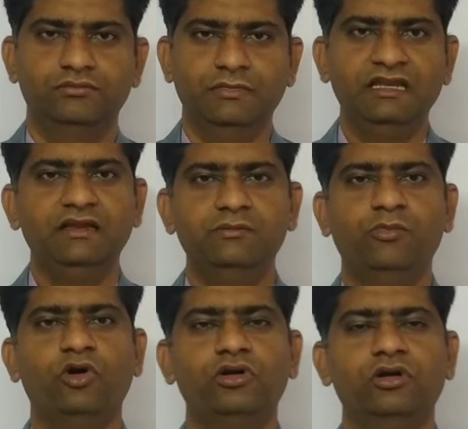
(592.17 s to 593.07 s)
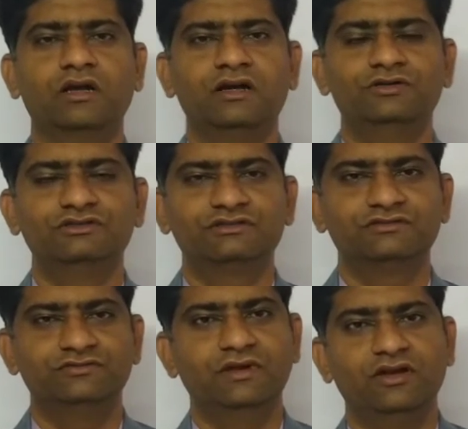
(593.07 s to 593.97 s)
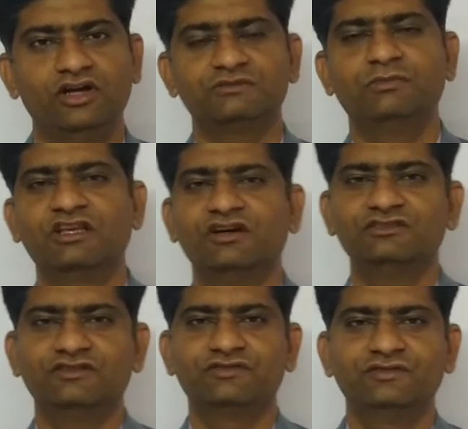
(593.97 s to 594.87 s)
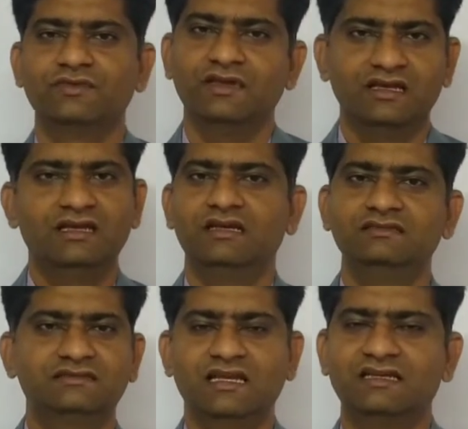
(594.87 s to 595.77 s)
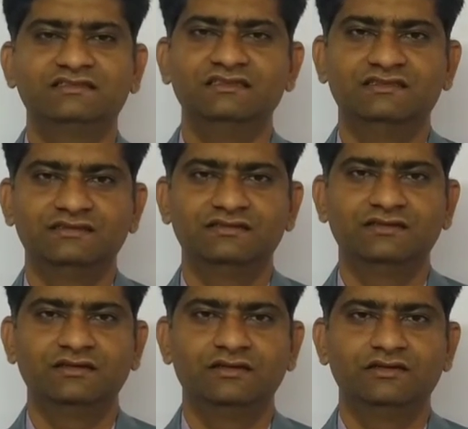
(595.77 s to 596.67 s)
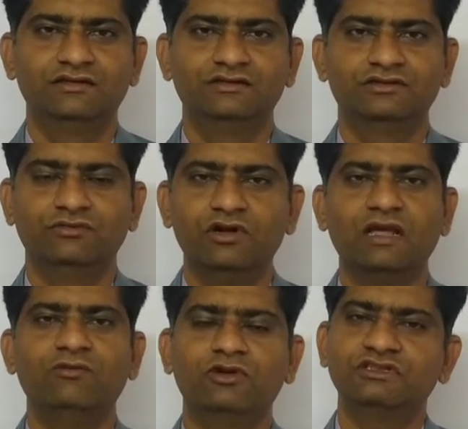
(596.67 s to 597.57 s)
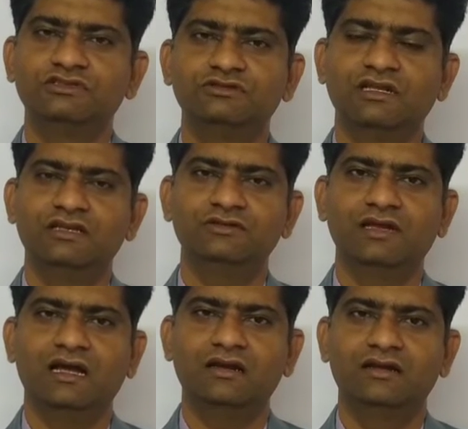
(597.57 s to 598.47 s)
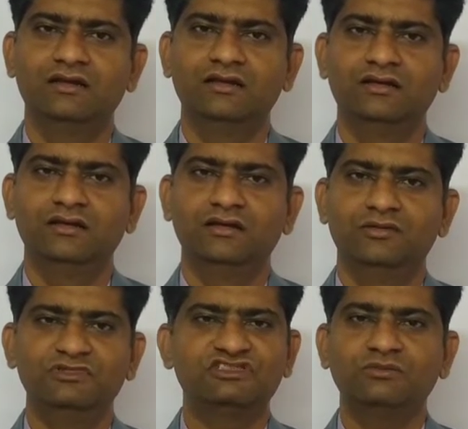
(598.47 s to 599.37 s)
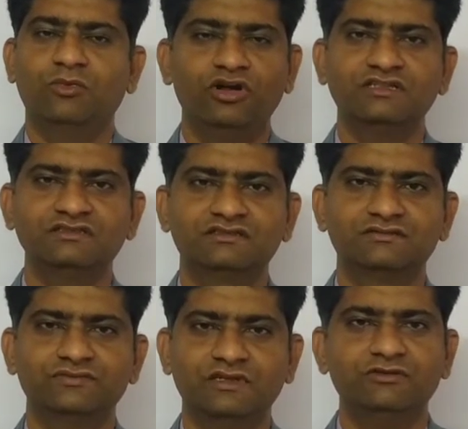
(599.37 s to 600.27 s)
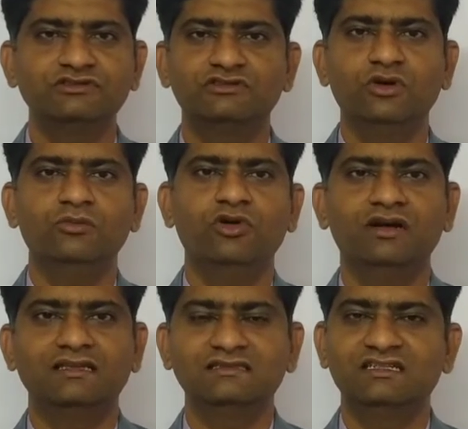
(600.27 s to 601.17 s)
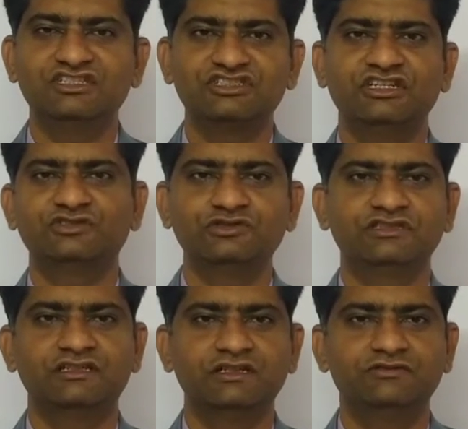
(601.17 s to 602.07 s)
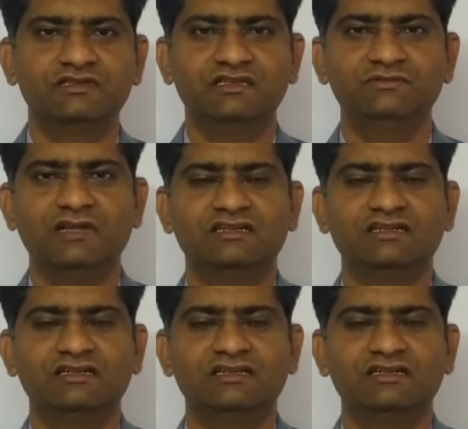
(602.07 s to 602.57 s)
Many important accounts were lost because of his exit. So what I wanted to tell you that Mr. Morris, there was no more designation associated with him